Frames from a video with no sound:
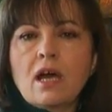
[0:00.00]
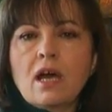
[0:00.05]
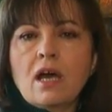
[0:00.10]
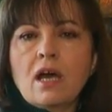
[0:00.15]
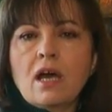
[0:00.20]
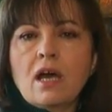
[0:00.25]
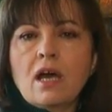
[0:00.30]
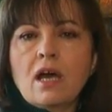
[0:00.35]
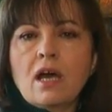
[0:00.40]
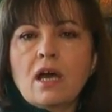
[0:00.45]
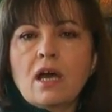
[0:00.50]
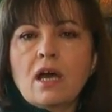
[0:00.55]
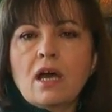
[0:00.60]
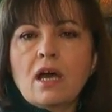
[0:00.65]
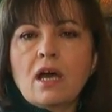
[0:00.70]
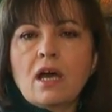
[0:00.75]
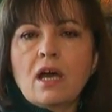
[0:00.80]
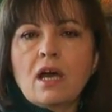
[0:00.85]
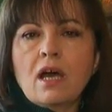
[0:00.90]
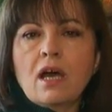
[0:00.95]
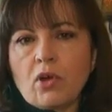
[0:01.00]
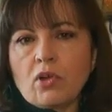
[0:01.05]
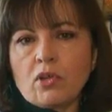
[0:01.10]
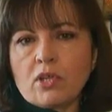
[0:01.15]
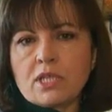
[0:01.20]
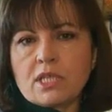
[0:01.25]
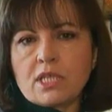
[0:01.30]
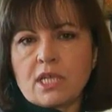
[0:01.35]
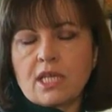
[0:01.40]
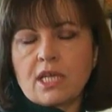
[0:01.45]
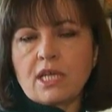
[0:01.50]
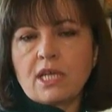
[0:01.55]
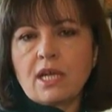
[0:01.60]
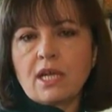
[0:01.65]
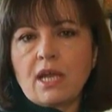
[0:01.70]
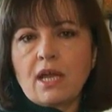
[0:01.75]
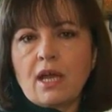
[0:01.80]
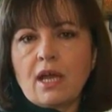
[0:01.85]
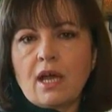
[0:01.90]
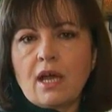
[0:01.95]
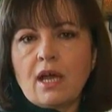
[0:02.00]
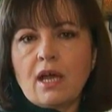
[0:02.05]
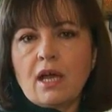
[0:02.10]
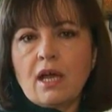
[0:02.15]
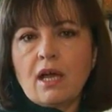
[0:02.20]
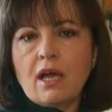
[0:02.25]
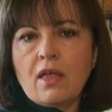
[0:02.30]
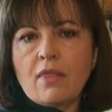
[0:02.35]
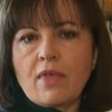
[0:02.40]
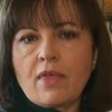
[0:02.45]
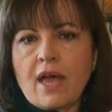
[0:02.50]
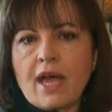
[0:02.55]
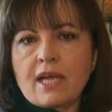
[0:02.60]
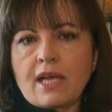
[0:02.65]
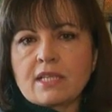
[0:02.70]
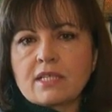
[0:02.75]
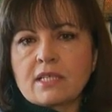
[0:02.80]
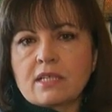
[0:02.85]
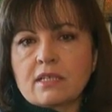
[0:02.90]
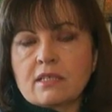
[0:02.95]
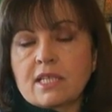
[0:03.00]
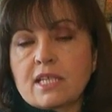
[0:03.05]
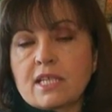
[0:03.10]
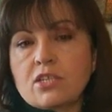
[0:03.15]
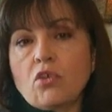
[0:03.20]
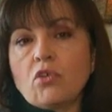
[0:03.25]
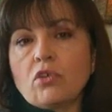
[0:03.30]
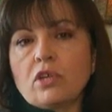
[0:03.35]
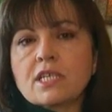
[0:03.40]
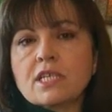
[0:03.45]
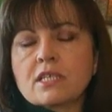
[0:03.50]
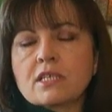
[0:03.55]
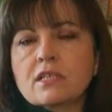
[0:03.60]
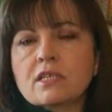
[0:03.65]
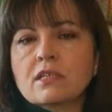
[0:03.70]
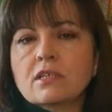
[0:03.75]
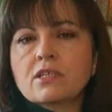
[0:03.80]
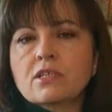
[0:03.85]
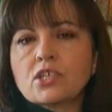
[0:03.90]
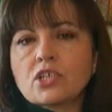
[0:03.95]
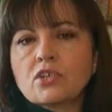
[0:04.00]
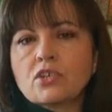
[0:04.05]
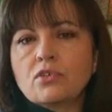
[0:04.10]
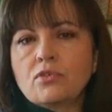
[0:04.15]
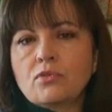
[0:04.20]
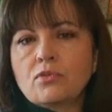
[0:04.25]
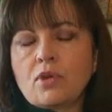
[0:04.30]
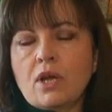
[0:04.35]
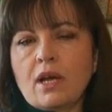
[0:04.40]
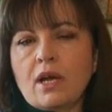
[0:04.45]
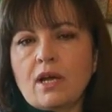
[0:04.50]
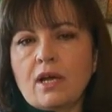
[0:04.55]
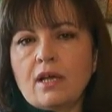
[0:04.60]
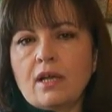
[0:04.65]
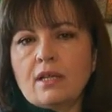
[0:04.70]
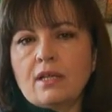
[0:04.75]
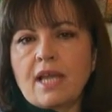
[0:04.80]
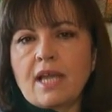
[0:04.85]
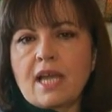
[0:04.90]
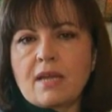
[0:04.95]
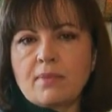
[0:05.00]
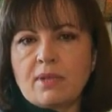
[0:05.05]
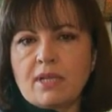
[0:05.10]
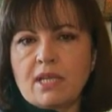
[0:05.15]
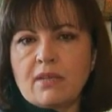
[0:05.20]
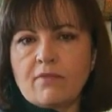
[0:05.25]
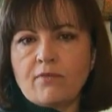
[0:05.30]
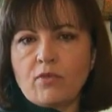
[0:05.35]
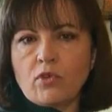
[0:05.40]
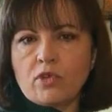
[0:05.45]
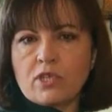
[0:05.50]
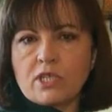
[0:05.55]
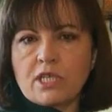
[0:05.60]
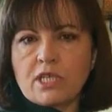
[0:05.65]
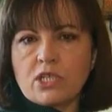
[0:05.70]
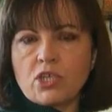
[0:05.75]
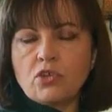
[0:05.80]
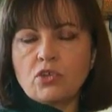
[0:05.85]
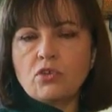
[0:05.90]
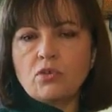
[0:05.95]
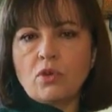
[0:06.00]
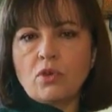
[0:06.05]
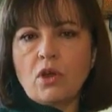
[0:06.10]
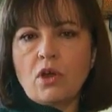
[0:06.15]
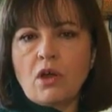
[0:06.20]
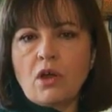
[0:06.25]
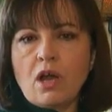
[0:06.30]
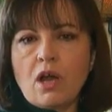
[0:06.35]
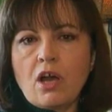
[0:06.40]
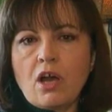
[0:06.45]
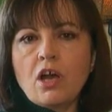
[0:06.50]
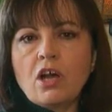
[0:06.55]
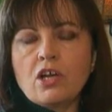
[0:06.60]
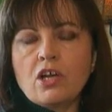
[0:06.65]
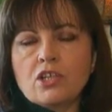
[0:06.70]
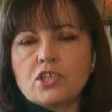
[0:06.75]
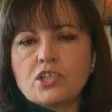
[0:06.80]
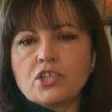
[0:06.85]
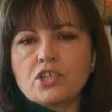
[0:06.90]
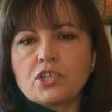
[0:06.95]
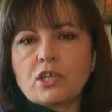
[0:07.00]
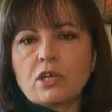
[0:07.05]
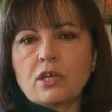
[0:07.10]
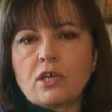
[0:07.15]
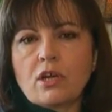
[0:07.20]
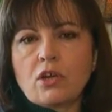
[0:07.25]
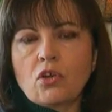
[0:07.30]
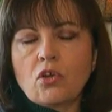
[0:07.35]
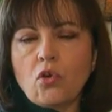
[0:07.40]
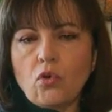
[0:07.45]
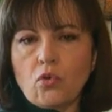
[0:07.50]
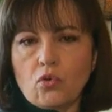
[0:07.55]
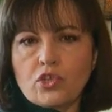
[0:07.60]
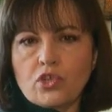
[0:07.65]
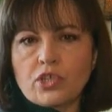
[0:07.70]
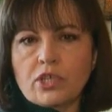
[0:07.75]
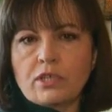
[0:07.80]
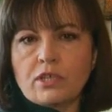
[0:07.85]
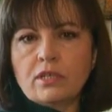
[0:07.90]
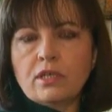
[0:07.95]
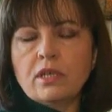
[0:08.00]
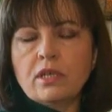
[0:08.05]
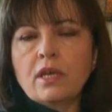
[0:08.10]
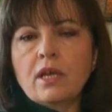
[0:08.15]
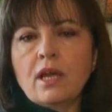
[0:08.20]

to a policy that did not listen to Labour Leave voices who urged caution.